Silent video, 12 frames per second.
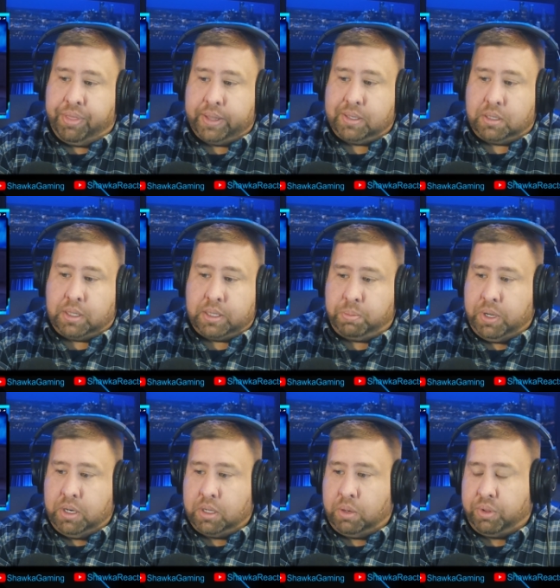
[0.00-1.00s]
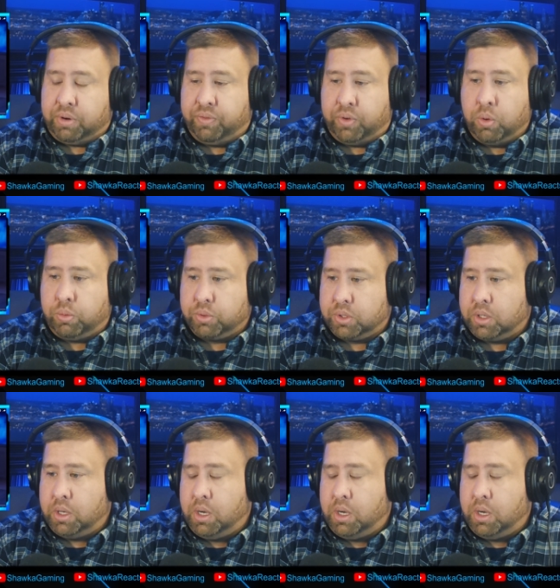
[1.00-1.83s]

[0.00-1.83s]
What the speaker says: That's being done with her vocals.